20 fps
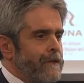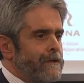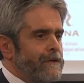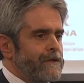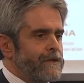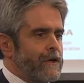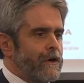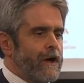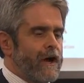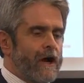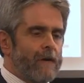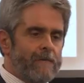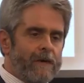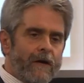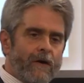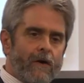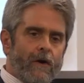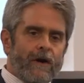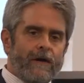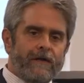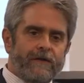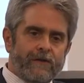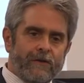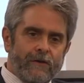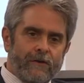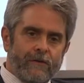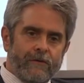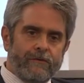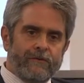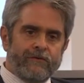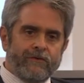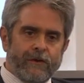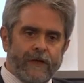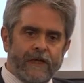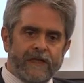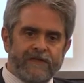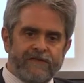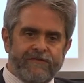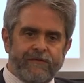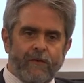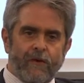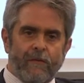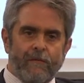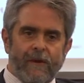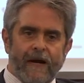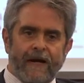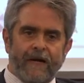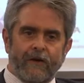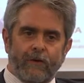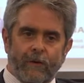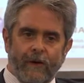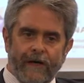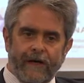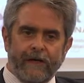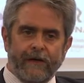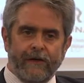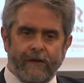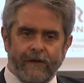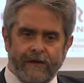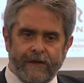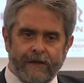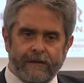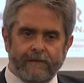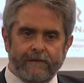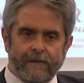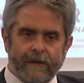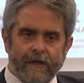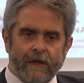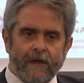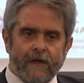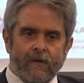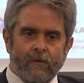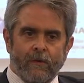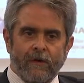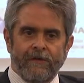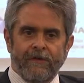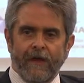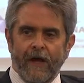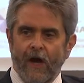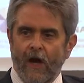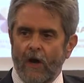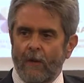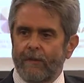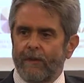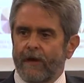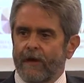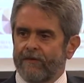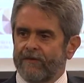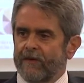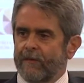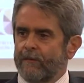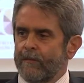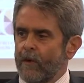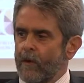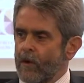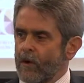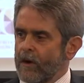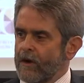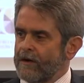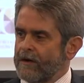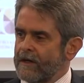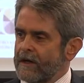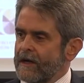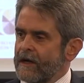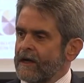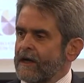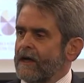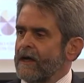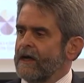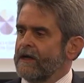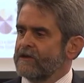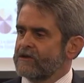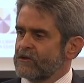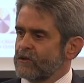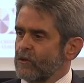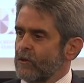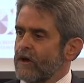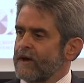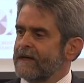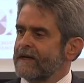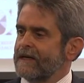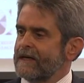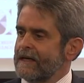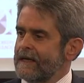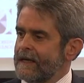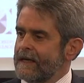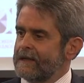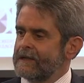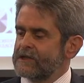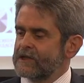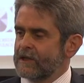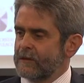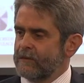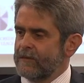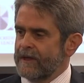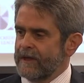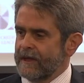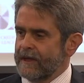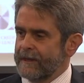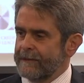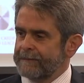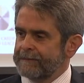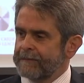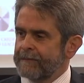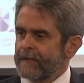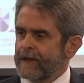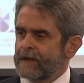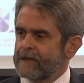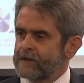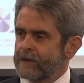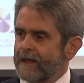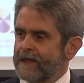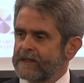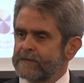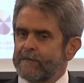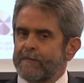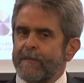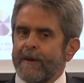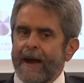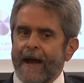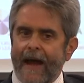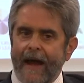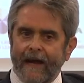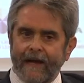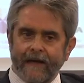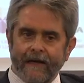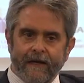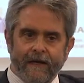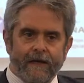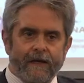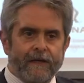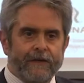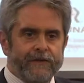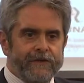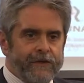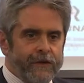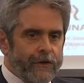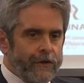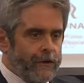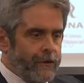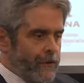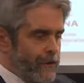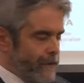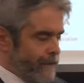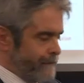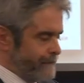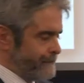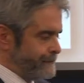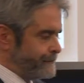So how am I going to transform my credit union with the help of the board into what it needs to be? So that's back to